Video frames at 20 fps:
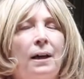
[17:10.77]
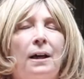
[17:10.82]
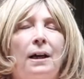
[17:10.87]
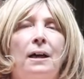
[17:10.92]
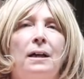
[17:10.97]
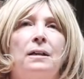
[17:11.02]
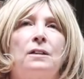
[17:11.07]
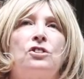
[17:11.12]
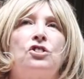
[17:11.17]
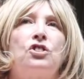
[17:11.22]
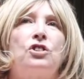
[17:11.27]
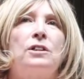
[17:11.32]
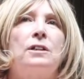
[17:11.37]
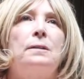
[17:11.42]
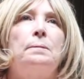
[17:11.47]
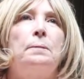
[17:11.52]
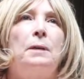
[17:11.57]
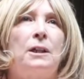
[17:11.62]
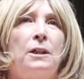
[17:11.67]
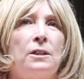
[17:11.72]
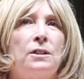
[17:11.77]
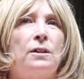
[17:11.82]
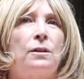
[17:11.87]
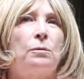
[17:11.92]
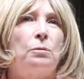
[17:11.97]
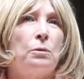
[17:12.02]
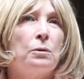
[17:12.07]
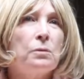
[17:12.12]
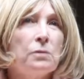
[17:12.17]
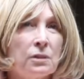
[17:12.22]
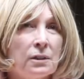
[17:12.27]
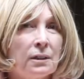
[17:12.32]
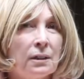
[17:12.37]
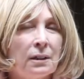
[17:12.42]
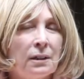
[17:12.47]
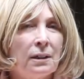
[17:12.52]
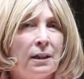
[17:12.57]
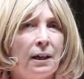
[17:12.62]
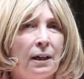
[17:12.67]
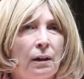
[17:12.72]
And she, because of the root
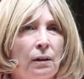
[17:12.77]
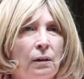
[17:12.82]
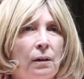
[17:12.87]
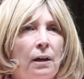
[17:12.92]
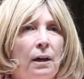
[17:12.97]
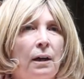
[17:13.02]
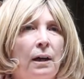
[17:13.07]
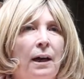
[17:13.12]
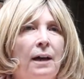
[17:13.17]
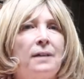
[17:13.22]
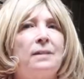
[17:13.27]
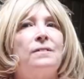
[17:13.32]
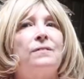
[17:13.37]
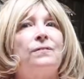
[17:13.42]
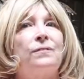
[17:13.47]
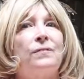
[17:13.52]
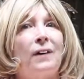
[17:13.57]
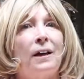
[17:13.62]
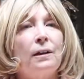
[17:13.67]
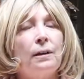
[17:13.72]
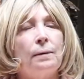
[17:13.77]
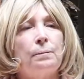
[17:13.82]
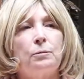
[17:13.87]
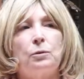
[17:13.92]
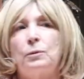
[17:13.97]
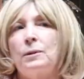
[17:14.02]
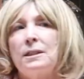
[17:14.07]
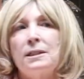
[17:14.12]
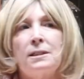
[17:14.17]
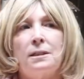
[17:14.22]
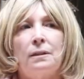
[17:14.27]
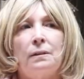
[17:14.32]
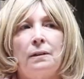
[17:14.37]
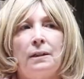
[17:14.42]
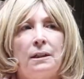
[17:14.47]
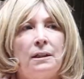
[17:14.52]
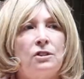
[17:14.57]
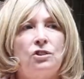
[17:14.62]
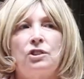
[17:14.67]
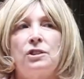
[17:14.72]
canal, had developed
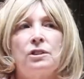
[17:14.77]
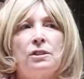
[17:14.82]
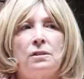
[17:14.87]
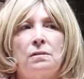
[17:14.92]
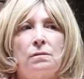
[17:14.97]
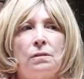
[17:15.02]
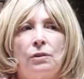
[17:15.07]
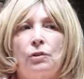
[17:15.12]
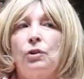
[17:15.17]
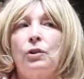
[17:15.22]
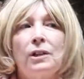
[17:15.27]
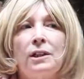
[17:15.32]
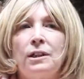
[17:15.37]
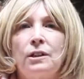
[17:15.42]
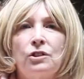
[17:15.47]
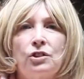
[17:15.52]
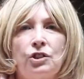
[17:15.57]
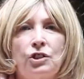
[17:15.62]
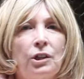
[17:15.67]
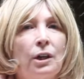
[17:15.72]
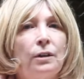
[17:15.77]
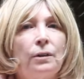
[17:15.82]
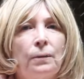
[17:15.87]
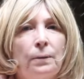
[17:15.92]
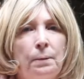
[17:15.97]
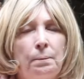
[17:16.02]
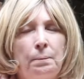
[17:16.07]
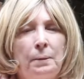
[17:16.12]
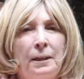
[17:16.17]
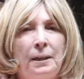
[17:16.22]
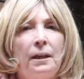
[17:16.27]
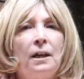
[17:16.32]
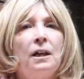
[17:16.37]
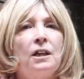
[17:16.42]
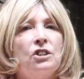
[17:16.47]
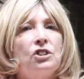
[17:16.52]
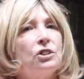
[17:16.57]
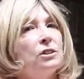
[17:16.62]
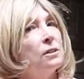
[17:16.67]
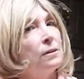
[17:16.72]
recently, and she's 30 years younger than me,
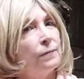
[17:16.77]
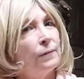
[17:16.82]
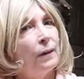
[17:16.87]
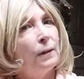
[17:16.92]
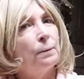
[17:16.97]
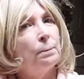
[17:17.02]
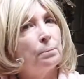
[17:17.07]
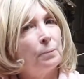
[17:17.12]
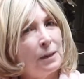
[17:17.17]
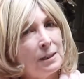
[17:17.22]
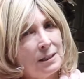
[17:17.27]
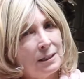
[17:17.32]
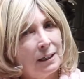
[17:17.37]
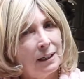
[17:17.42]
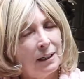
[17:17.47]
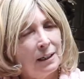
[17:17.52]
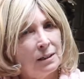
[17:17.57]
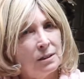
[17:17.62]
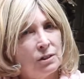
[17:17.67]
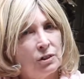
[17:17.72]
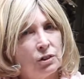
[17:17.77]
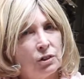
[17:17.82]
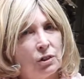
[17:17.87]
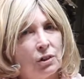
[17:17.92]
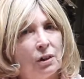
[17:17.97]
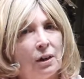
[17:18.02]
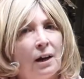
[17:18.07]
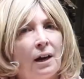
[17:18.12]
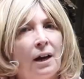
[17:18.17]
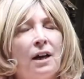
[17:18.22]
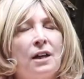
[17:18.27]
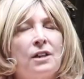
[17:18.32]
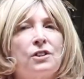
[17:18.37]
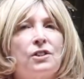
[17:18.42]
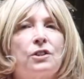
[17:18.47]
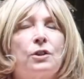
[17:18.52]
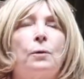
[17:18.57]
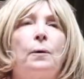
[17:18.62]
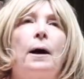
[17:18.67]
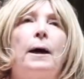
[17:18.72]
she developed breast cancer.
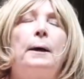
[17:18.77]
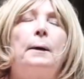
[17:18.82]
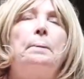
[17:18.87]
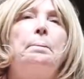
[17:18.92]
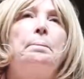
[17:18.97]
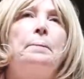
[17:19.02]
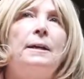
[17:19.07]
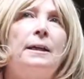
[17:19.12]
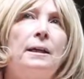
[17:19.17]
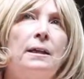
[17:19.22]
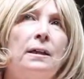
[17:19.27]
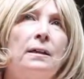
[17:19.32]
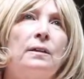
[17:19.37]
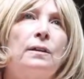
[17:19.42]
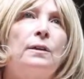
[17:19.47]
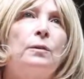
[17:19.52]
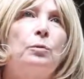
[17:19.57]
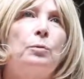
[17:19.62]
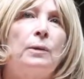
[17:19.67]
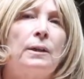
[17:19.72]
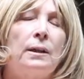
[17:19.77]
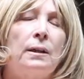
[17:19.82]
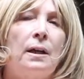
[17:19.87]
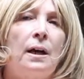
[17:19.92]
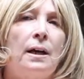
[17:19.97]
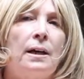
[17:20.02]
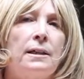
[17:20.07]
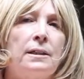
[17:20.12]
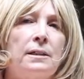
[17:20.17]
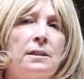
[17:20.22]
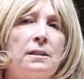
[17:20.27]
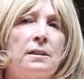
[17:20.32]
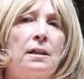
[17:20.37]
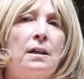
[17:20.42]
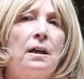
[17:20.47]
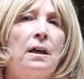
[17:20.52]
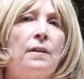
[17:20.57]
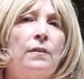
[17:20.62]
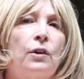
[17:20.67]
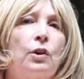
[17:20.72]
So I immediately realized
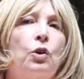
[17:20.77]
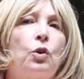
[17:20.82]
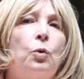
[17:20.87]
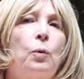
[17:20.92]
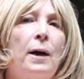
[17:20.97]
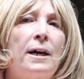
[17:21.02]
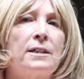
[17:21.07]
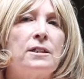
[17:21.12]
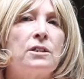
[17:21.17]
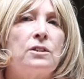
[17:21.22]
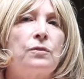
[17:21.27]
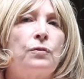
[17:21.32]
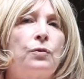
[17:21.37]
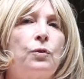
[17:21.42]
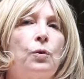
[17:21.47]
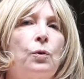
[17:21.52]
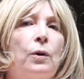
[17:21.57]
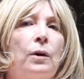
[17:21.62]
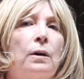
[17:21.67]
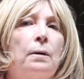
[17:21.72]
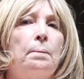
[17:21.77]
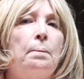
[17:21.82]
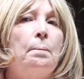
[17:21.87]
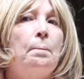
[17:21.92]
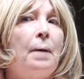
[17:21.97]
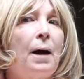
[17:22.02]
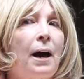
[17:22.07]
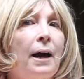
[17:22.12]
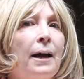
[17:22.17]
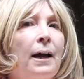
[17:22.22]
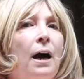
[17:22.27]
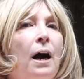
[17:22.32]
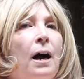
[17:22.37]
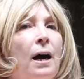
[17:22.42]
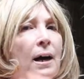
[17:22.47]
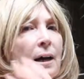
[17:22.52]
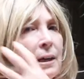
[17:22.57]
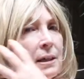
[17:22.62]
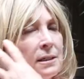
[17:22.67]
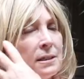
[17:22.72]
the quest for my
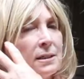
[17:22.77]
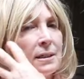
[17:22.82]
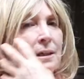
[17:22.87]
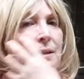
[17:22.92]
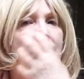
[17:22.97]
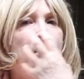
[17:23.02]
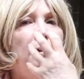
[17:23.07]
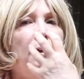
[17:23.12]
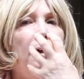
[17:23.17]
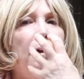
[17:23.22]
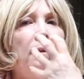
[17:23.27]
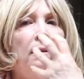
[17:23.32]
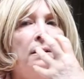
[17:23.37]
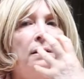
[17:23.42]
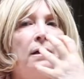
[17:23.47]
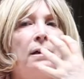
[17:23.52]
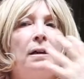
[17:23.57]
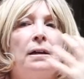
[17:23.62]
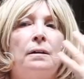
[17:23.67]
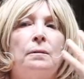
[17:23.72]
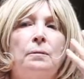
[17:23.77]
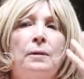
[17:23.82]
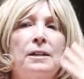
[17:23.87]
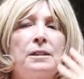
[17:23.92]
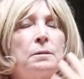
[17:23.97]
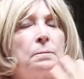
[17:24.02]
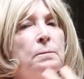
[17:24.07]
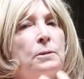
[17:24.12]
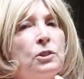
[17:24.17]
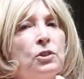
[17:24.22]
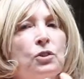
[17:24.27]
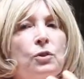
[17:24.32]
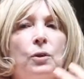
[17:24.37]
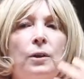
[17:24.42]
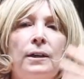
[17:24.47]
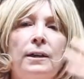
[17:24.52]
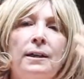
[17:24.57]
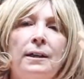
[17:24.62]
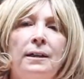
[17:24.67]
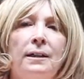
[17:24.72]
eyes and
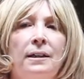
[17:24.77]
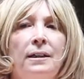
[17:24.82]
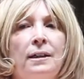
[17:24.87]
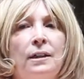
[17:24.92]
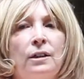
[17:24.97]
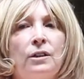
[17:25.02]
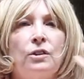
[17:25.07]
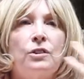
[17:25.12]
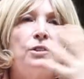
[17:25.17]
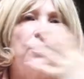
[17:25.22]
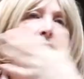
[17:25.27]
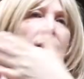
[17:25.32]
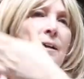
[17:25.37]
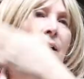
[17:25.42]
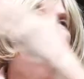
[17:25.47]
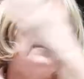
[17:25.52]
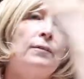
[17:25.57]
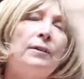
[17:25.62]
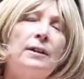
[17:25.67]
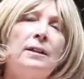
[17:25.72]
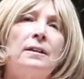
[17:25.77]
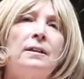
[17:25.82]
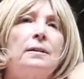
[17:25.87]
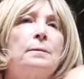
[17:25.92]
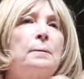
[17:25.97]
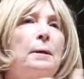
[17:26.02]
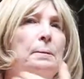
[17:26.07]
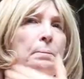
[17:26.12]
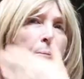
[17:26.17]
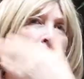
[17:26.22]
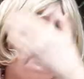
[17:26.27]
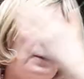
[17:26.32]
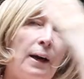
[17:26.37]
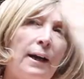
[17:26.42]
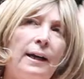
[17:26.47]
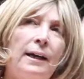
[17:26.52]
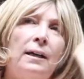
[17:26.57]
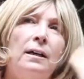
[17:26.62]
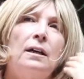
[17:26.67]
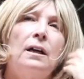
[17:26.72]
respiratory and ears and everything, my
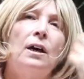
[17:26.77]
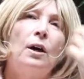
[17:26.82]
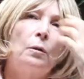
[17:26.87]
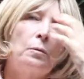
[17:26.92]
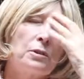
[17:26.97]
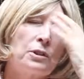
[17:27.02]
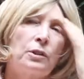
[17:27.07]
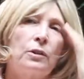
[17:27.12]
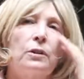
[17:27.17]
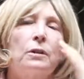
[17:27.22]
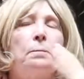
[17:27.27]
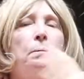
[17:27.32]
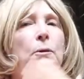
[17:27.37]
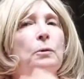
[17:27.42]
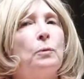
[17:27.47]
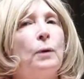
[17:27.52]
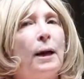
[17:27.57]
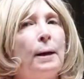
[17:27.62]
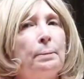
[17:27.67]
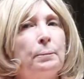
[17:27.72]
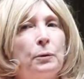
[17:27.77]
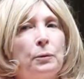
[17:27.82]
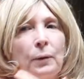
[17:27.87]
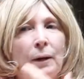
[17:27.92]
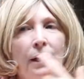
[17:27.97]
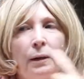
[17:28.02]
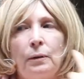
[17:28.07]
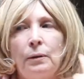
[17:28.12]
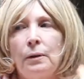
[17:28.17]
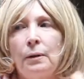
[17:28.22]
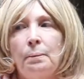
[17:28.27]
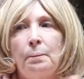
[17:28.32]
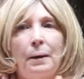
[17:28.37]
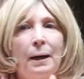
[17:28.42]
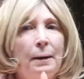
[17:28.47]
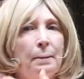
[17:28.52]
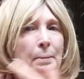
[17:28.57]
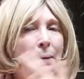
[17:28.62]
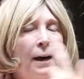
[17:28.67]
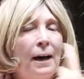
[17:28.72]
brain, was going to be wrapped around
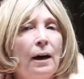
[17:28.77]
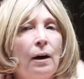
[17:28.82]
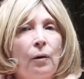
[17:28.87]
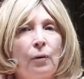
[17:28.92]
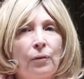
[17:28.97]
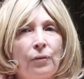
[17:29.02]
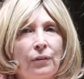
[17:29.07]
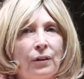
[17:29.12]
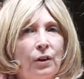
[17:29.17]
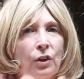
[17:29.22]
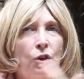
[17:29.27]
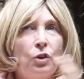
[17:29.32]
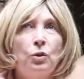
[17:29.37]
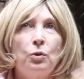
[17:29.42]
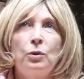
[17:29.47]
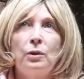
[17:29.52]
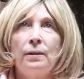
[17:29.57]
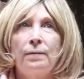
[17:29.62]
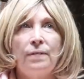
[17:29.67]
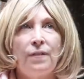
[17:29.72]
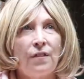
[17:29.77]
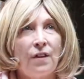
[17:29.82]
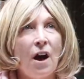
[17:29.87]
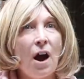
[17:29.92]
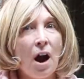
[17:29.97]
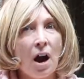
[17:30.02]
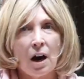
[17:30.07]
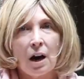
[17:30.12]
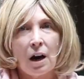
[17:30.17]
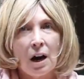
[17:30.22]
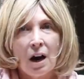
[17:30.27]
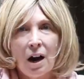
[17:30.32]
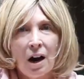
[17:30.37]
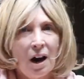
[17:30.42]
my mouth. Who would have thunk?